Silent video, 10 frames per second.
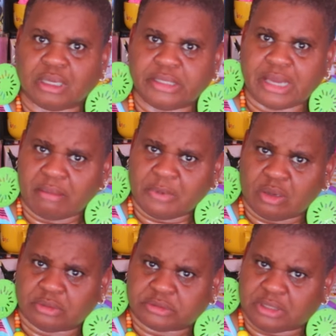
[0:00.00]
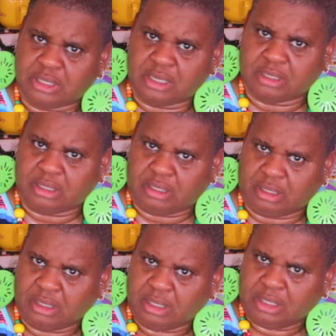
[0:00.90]
And I'm on,
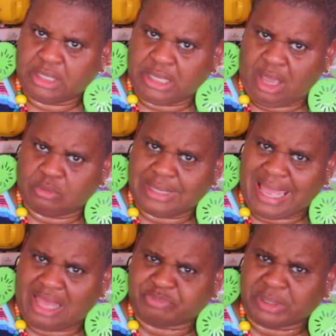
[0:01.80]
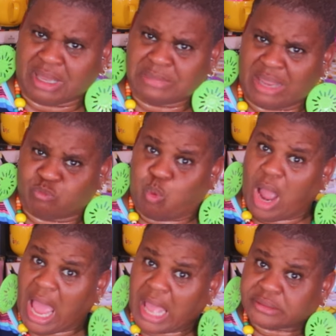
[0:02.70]
he on loudspeaker. I'm like,
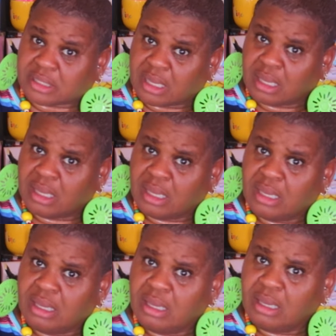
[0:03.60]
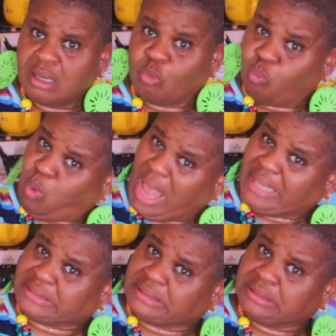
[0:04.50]
what?
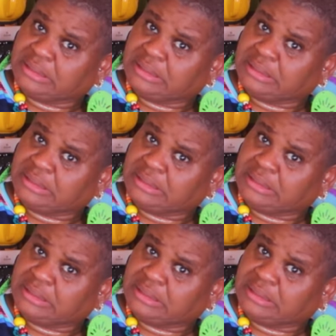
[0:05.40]
What?